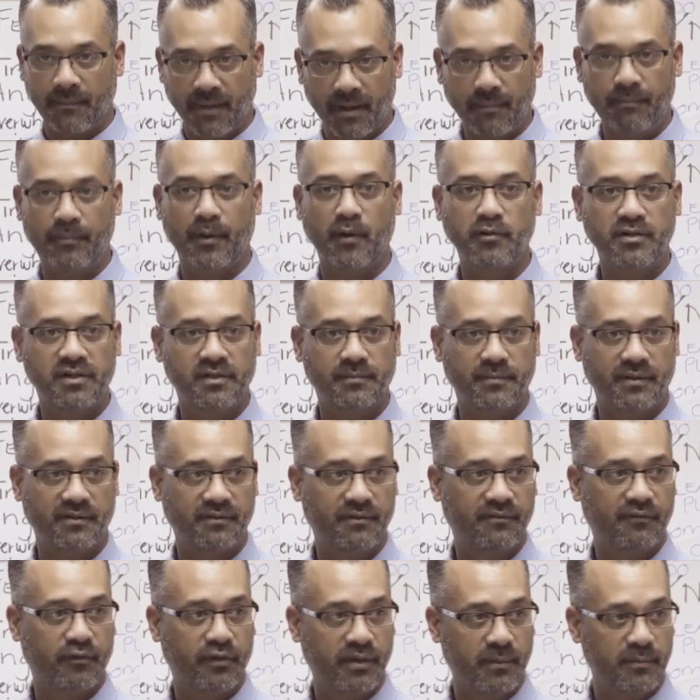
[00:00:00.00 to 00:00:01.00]
Am I
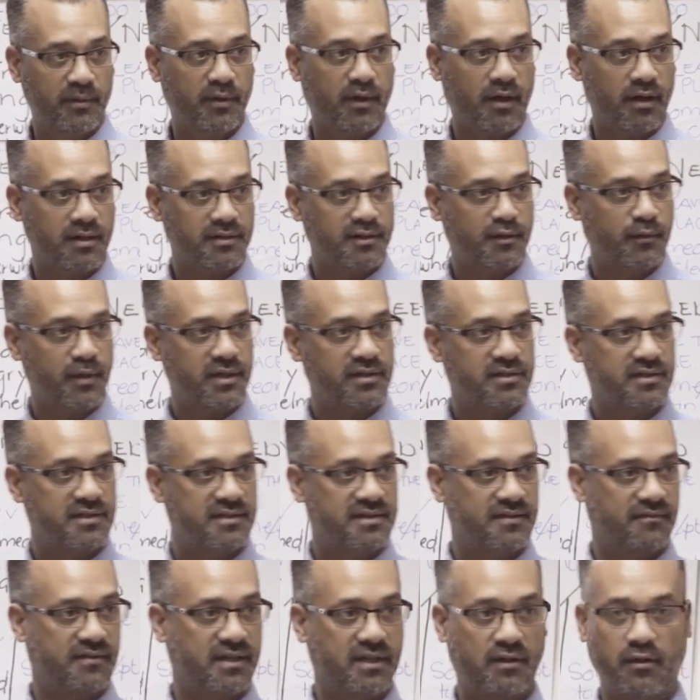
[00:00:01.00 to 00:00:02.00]
approachable for them to ask
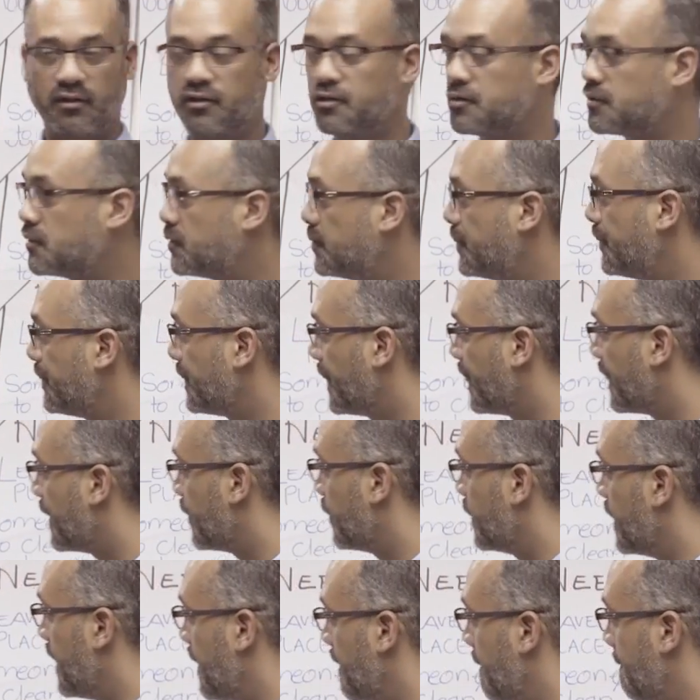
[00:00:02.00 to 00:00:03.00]
questions if they're not sure?
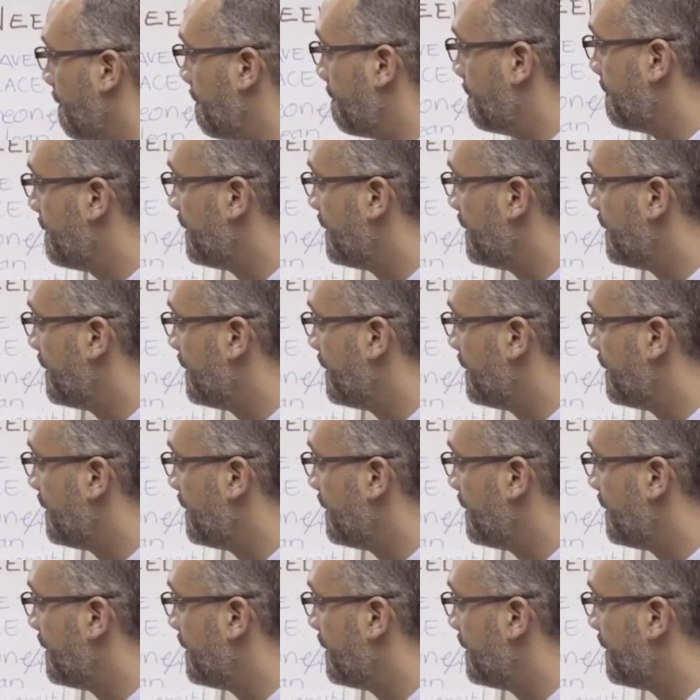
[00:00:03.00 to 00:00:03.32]
Okay.